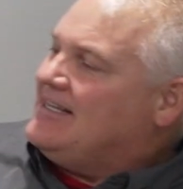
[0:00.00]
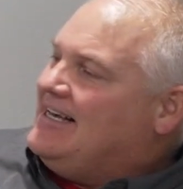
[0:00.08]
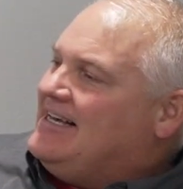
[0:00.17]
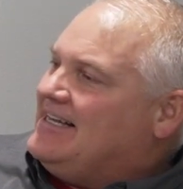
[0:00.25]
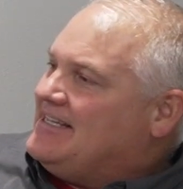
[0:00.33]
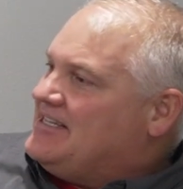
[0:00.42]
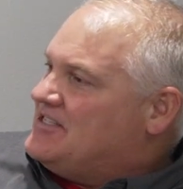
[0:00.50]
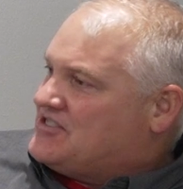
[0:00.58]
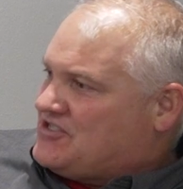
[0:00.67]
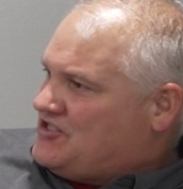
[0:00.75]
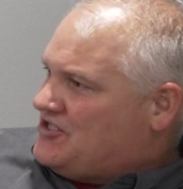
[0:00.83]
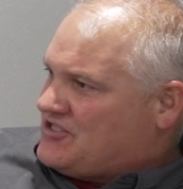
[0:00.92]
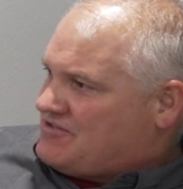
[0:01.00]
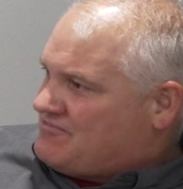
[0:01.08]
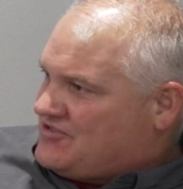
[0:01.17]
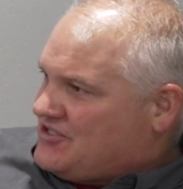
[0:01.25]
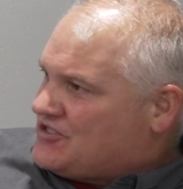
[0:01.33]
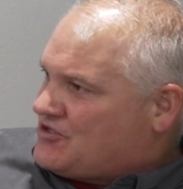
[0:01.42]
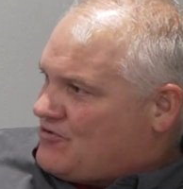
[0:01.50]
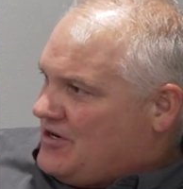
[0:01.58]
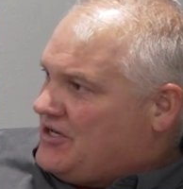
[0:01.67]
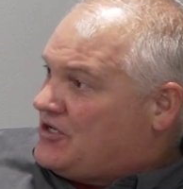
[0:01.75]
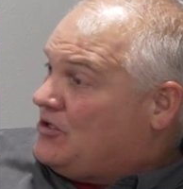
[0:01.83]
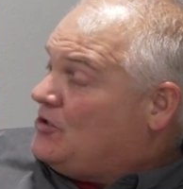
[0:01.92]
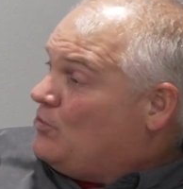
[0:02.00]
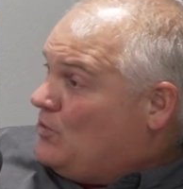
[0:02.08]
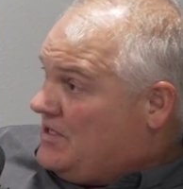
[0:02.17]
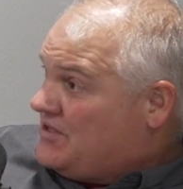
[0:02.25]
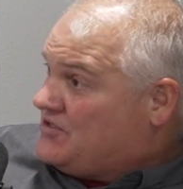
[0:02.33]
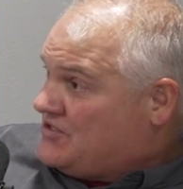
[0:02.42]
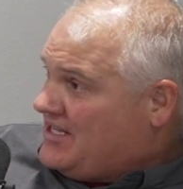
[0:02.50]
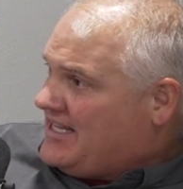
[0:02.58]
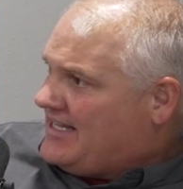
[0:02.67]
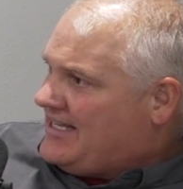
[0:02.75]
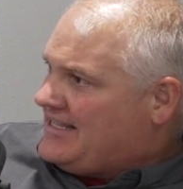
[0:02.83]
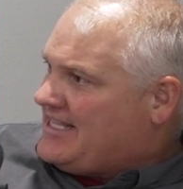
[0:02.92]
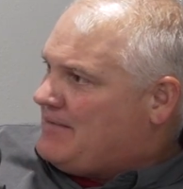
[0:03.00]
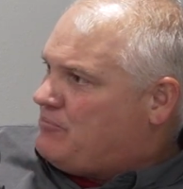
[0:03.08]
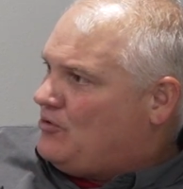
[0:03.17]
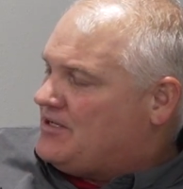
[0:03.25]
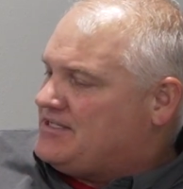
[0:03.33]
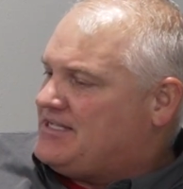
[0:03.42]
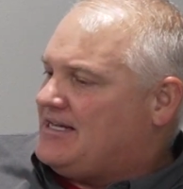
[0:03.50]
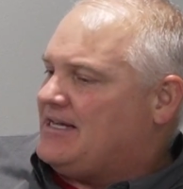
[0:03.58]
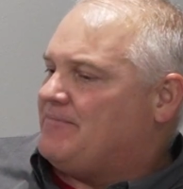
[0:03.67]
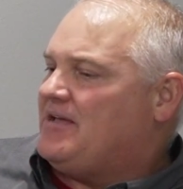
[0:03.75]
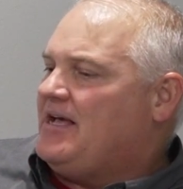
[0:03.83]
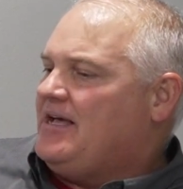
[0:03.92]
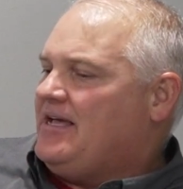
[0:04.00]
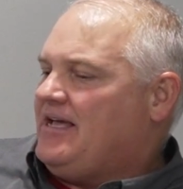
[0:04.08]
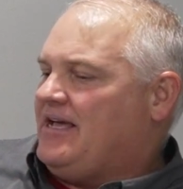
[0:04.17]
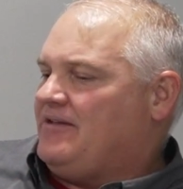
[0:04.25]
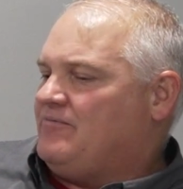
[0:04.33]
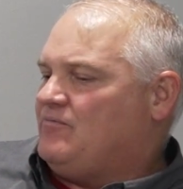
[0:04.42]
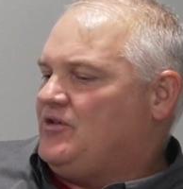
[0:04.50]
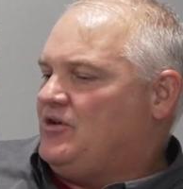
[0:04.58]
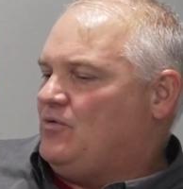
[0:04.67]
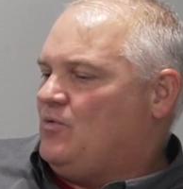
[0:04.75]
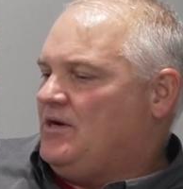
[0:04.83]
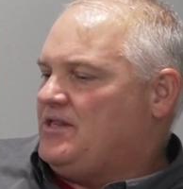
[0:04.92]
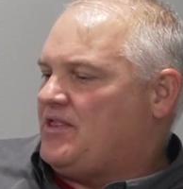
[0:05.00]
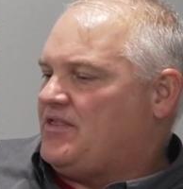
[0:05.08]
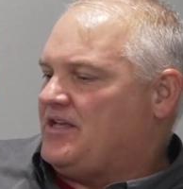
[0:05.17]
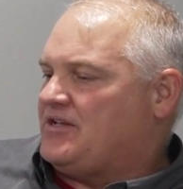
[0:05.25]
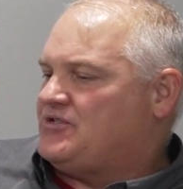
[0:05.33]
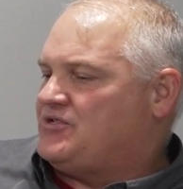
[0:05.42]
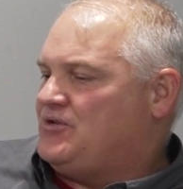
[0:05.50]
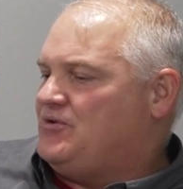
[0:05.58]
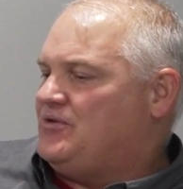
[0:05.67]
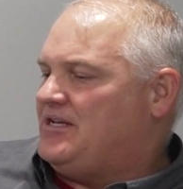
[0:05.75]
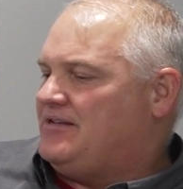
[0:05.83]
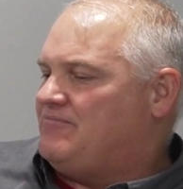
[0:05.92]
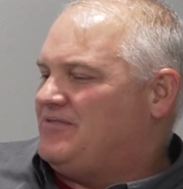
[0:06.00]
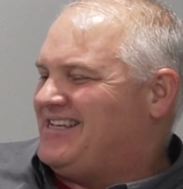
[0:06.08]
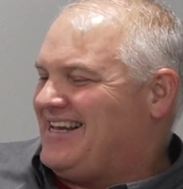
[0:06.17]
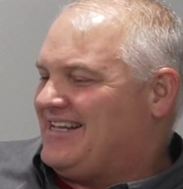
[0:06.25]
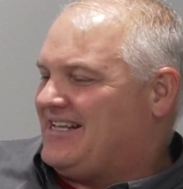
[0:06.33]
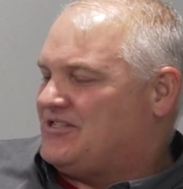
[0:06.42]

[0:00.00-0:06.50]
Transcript: is just critical with zinc at that point in time. And, one of the things too that kind of